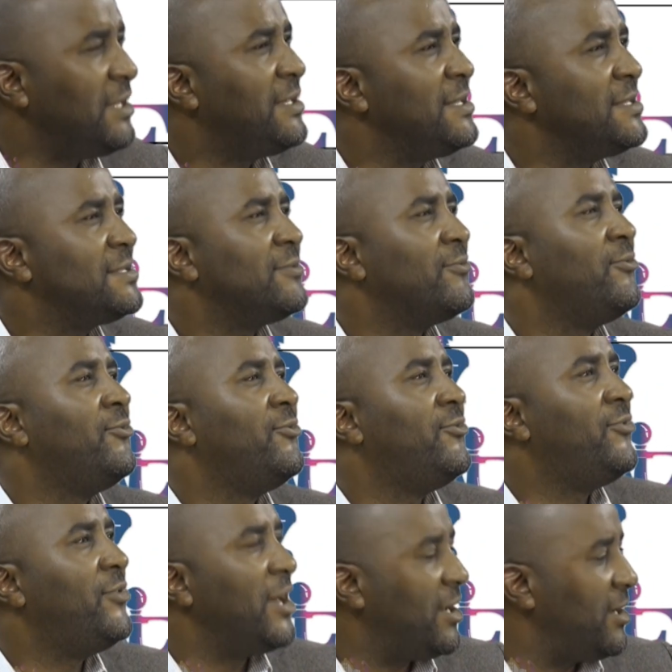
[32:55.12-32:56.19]
It is
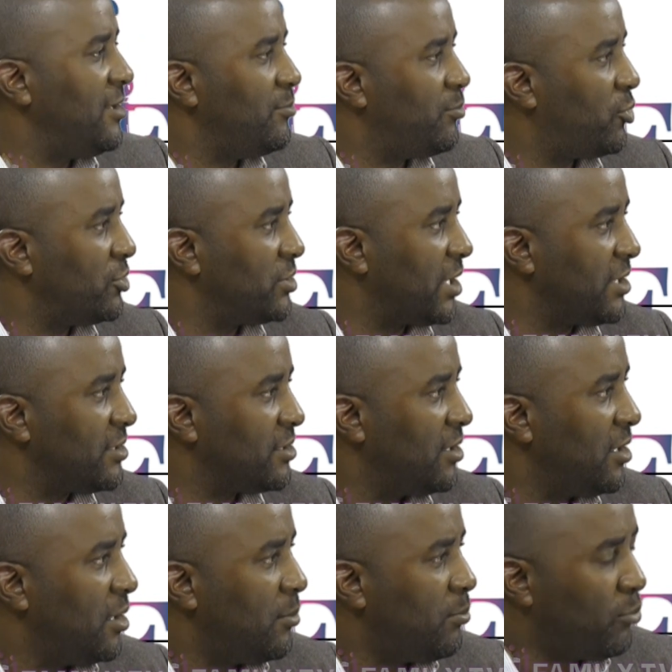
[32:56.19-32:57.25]
very important.
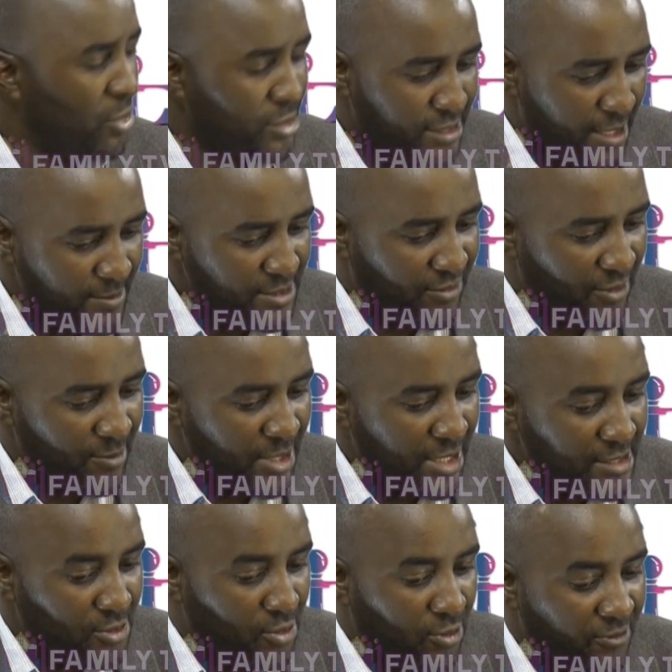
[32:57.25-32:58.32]
Most times
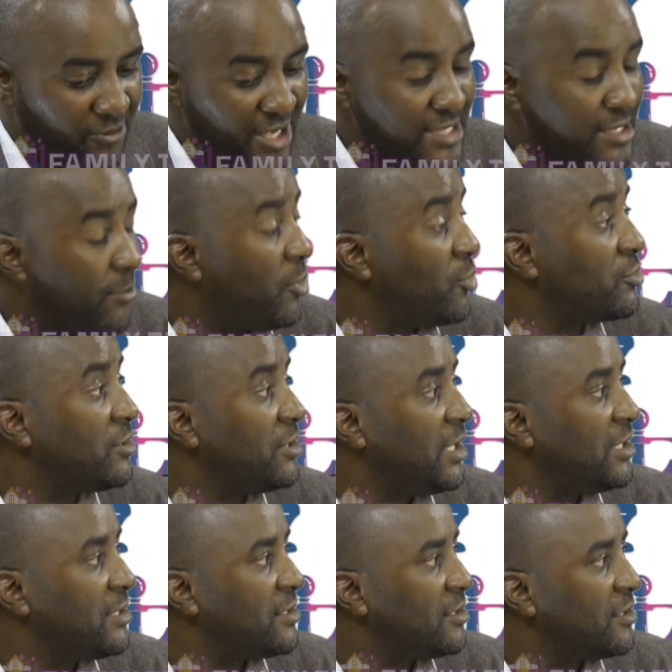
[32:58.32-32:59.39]
families converse about
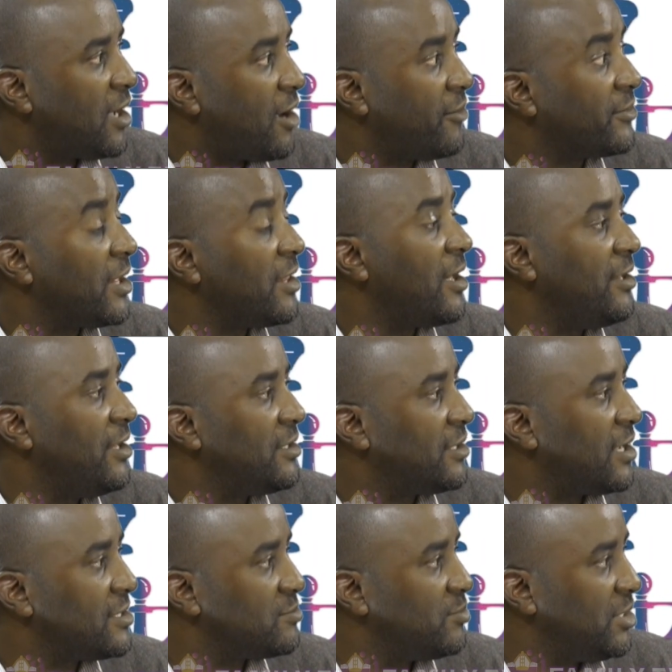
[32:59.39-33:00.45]
debt after the
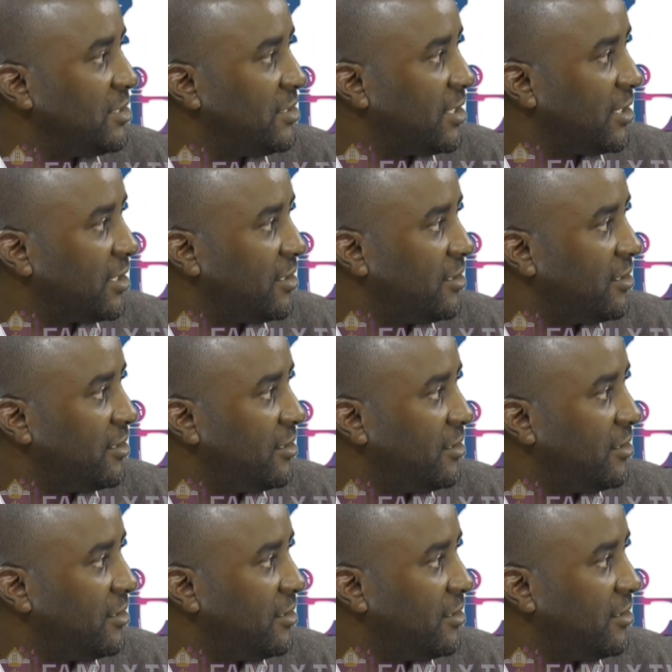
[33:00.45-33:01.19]
debt has been taken.